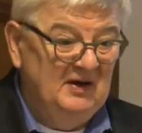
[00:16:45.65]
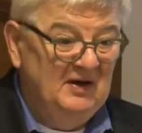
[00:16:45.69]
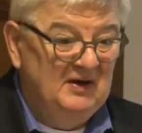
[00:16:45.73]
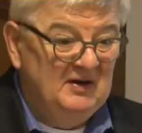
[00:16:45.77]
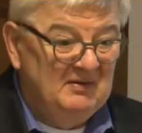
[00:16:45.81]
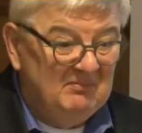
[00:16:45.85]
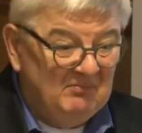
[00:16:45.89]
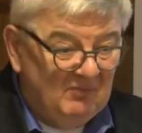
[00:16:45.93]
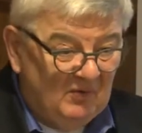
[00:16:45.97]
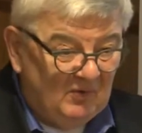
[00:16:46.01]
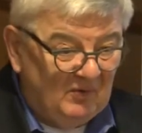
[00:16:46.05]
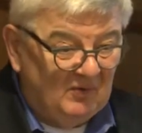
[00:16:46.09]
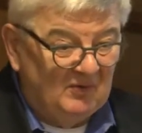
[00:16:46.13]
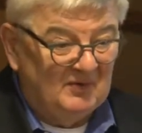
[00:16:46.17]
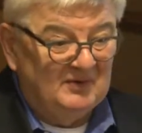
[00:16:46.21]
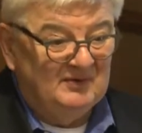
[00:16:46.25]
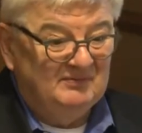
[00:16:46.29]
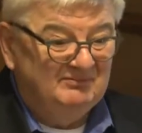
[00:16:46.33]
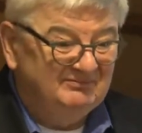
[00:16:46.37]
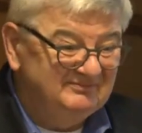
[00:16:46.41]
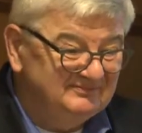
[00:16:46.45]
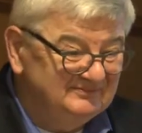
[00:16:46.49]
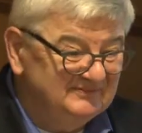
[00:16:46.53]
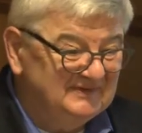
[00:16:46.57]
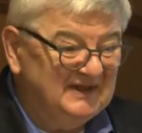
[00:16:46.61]
a more
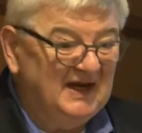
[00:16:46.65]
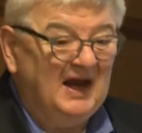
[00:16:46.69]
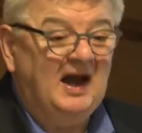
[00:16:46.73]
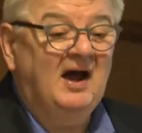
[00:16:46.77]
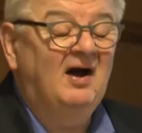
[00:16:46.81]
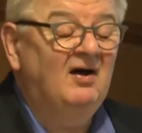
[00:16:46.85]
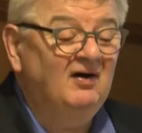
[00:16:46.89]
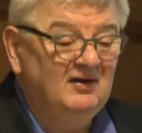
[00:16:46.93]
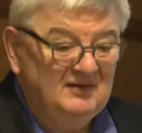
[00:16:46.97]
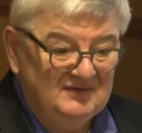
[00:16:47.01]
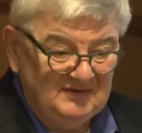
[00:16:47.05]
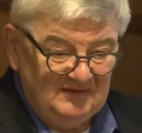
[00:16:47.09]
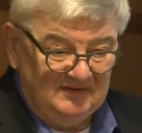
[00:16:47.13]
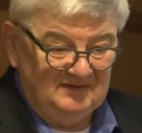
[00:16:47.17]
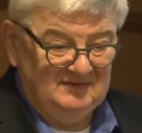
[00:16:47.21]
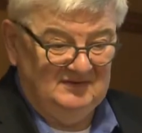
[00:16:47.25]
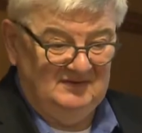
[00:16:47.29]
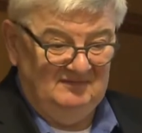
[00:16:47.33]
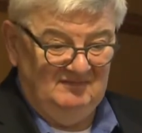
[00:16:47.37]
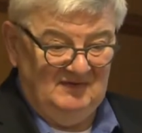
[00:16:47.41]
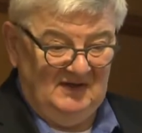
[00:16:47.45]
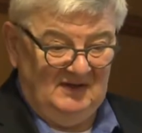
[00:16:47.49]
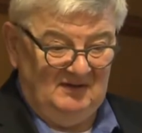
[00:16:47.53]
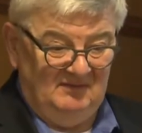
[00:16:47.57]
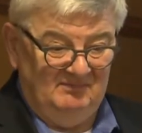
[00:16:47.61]
chaotic
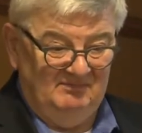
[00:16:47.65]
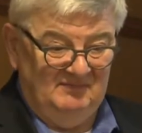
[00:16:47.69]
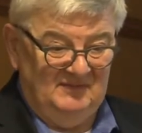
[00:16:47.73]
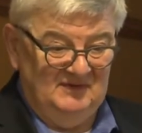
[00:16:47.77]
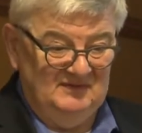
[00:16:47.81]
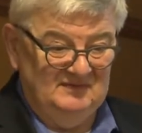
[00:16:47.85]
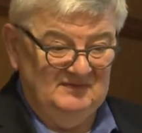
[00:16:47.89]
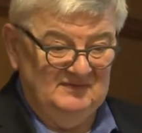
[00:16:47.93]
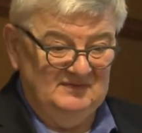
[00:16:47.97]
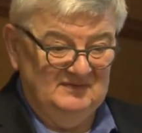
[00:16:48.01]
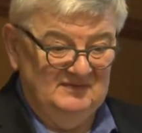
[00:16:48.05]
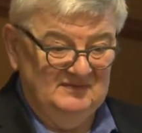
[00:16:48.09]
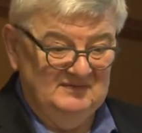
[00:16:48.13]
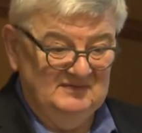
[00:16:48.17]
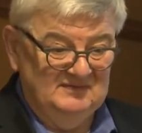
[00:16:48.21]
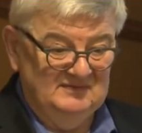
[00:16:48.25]
development.